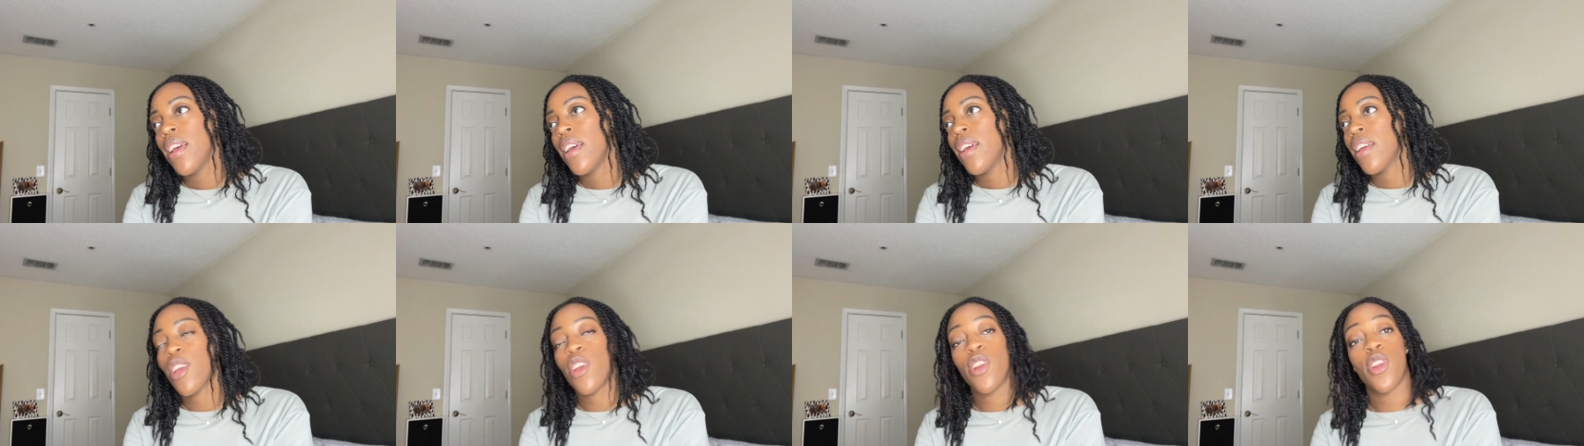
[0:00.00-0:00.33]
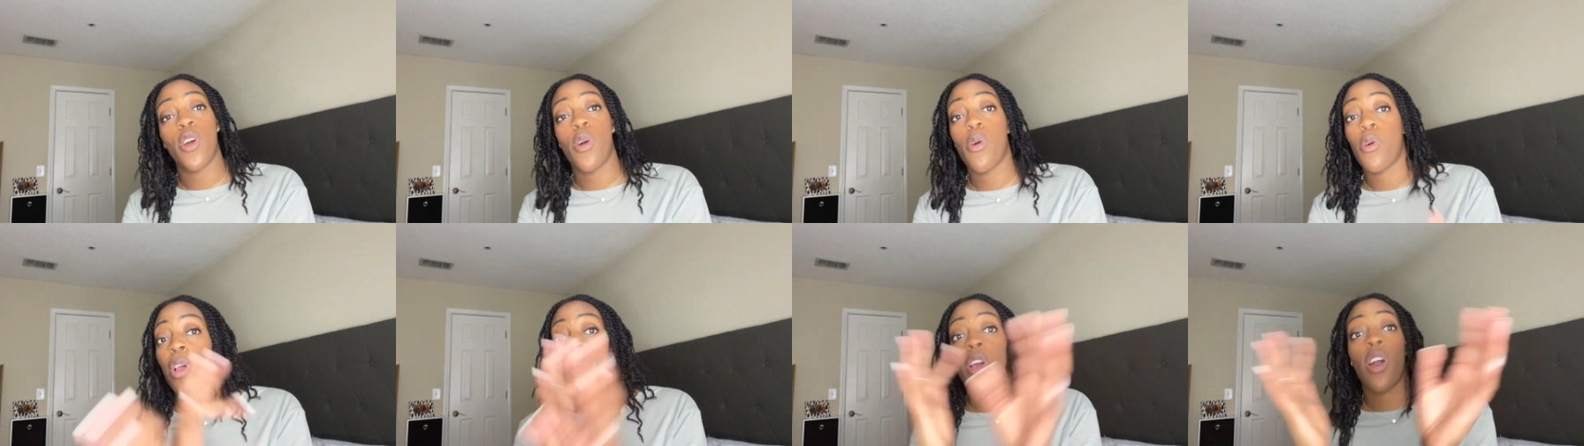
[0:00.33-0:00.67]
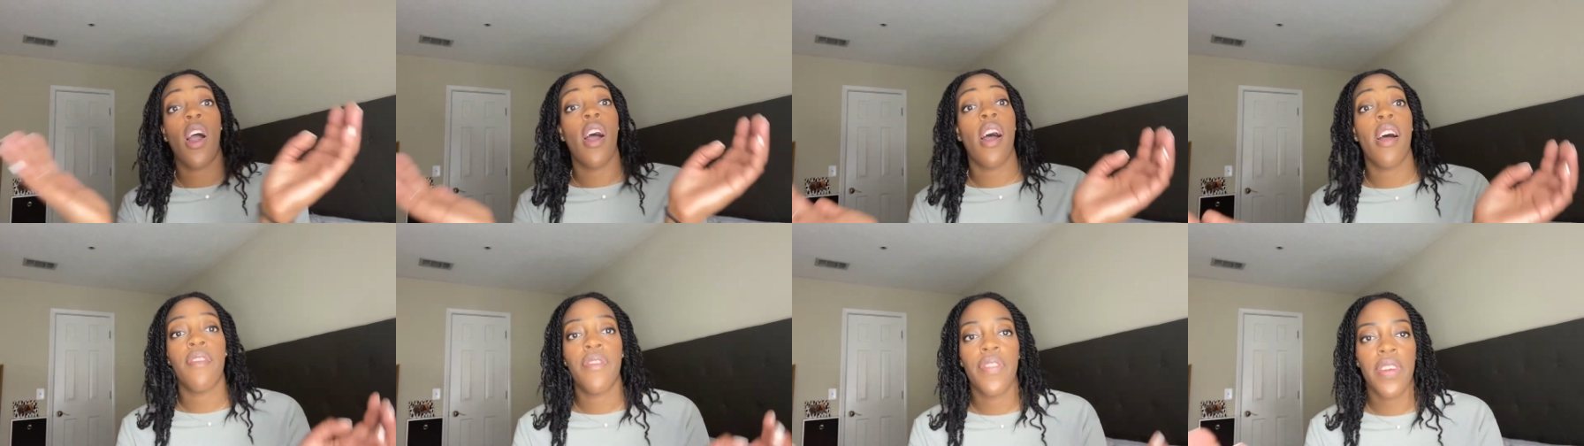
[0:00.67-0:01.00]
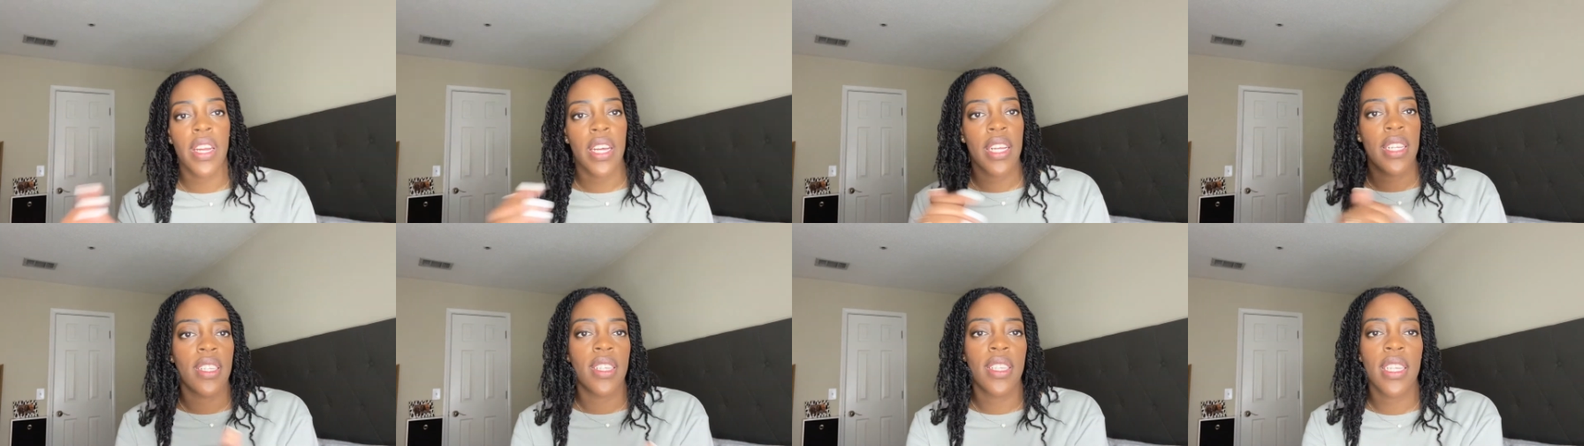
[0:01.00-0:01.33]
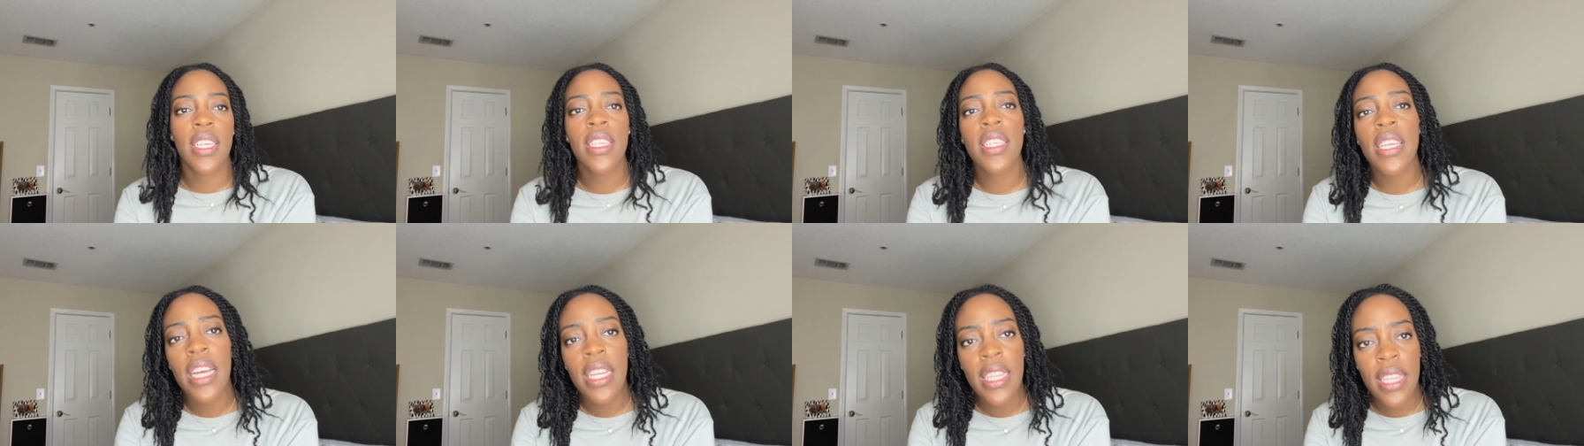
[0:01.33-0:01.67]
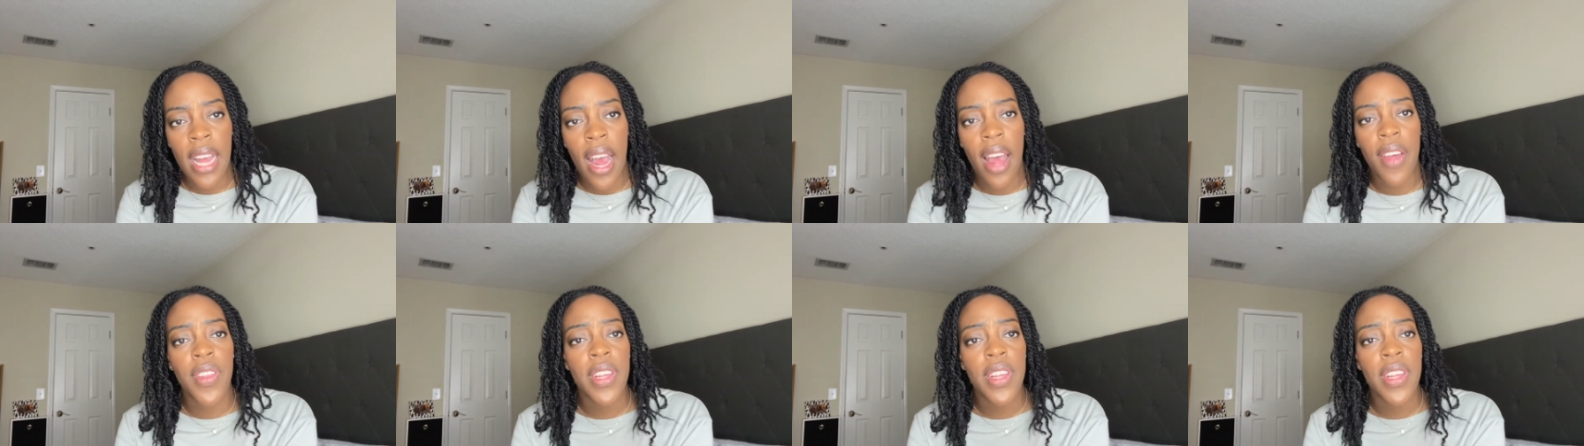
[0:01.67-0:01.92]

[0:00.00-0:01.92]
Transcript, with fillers: you know, confidence, things like that.